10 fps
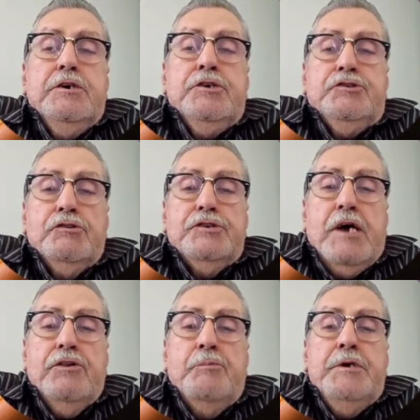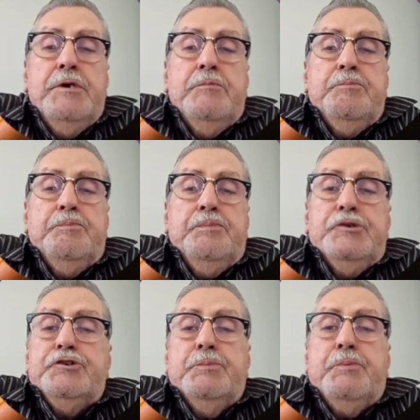it shows how they're being
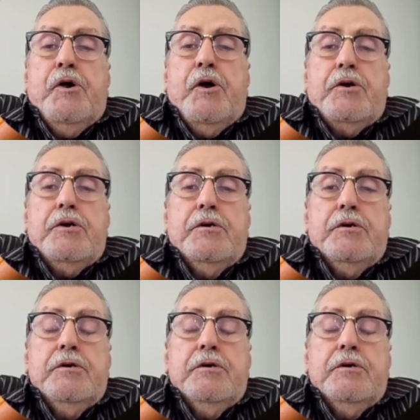pushed apart.